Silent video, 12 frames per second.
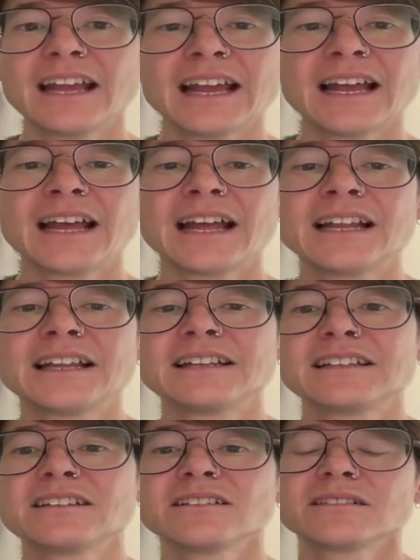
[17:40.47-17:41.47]

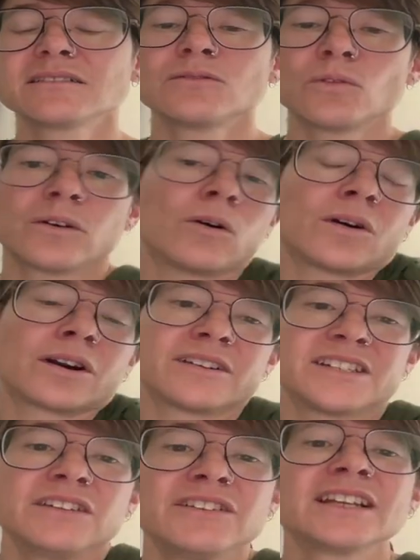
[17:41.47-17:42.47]
and or
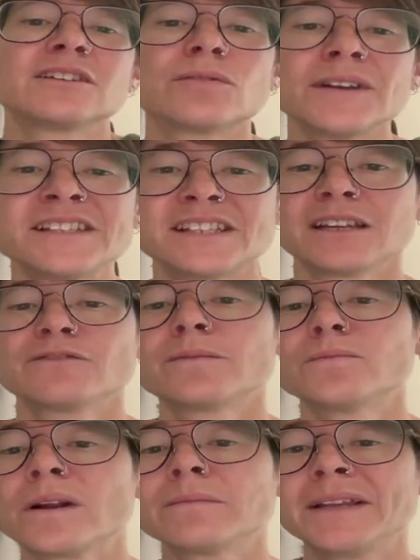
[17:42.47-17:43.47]
is even increasing
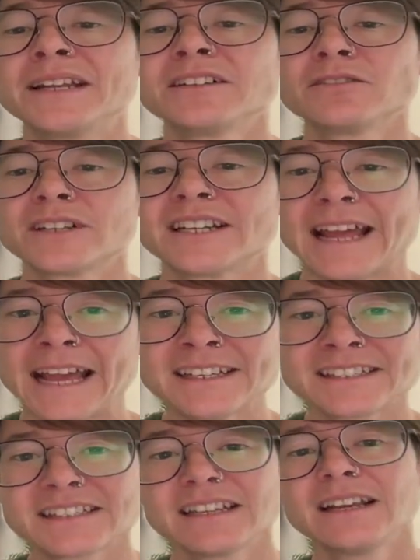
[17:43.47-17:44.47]
from one meeting to the
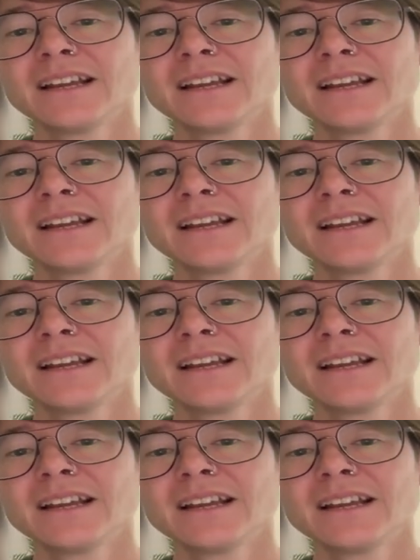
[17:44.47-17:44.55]
next,